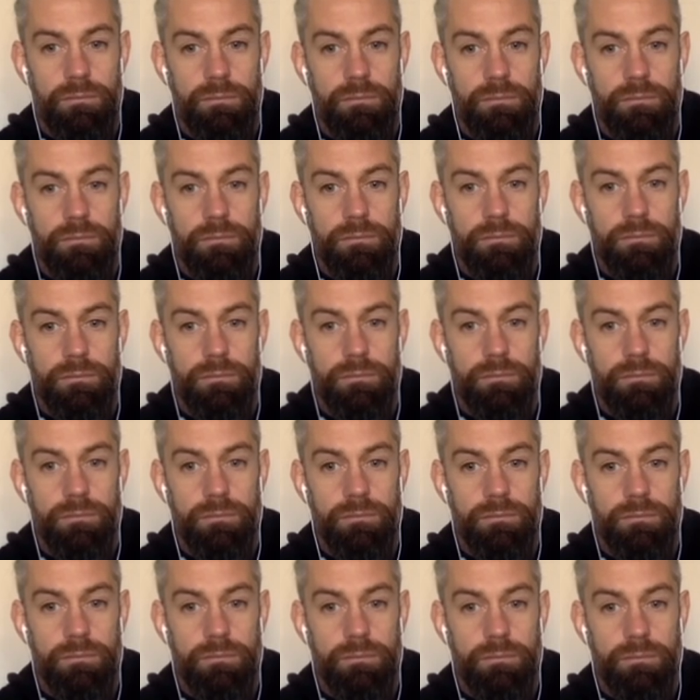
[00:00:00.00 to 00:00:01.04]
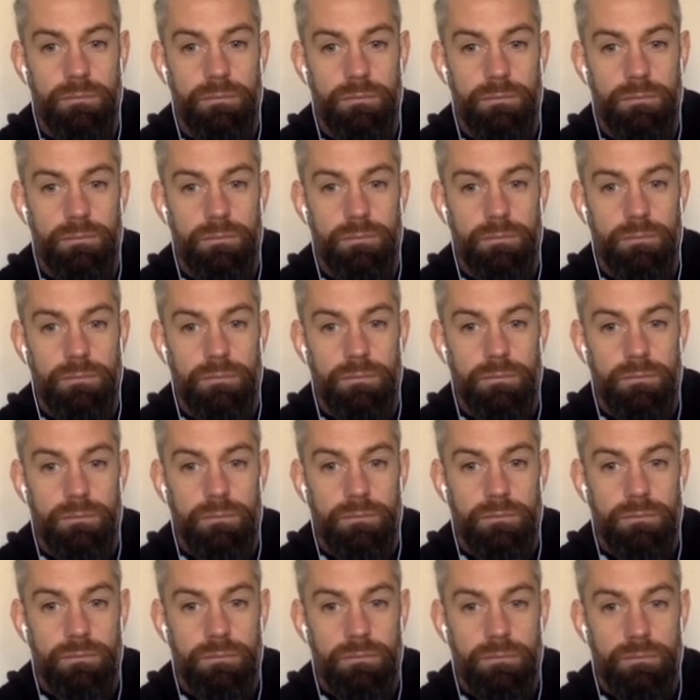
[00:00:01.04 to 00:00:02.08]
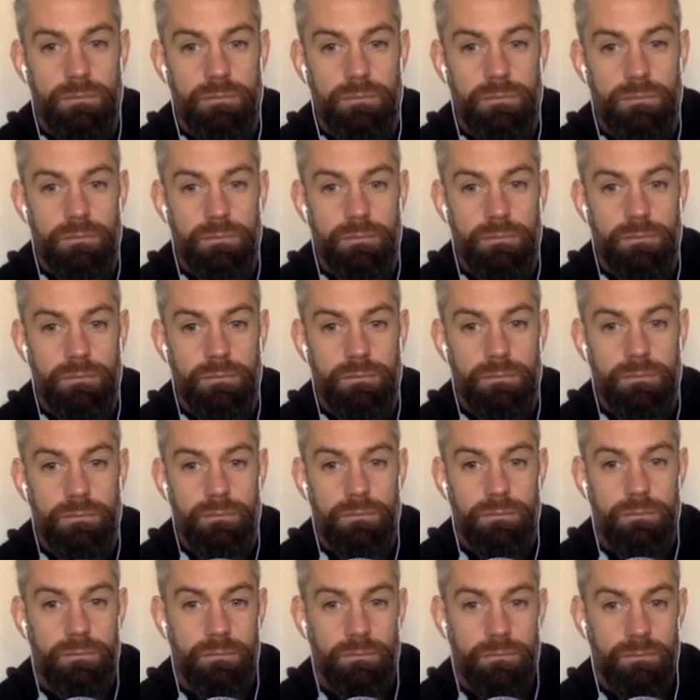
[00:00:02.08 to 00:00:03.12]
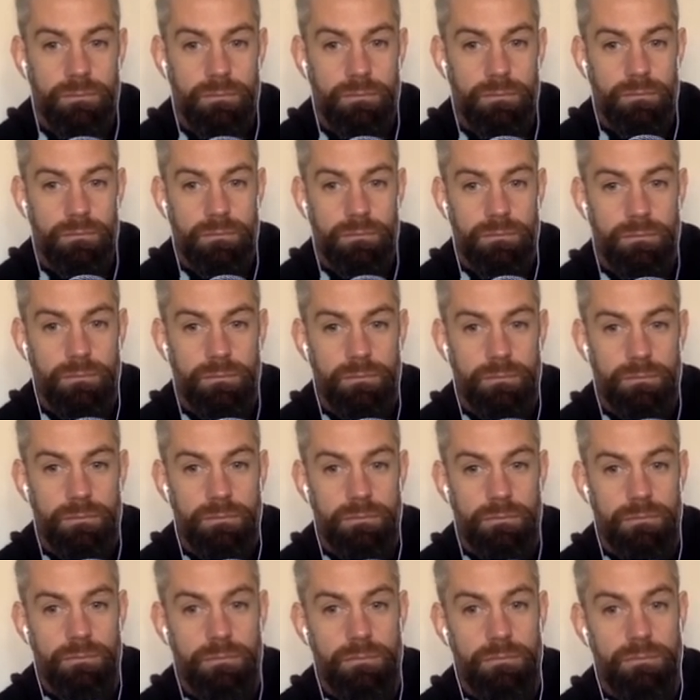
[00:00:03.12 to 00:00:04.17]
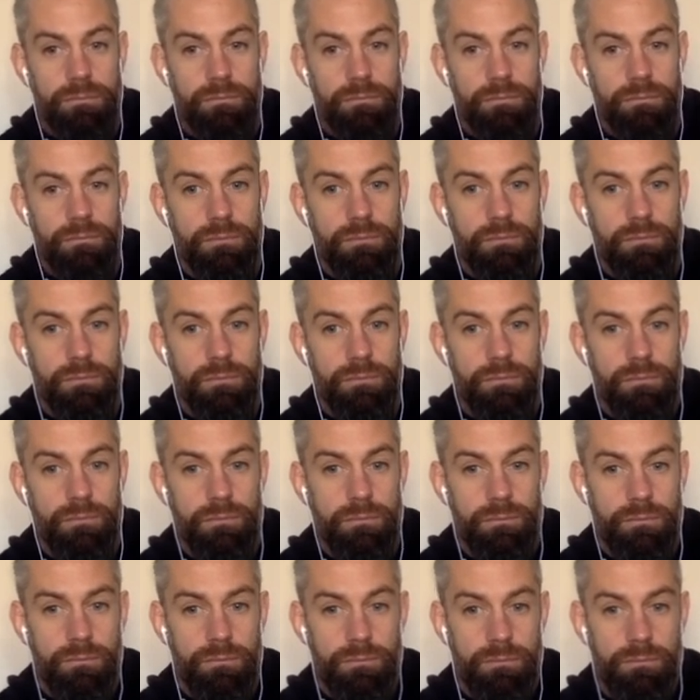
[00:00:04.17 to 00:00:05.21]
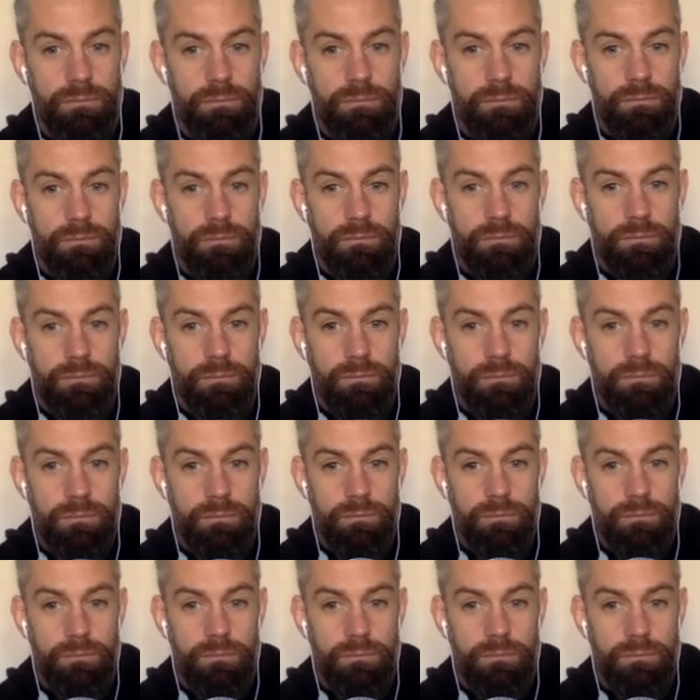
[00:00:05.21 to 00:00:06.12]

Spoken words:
The person shown says nothing.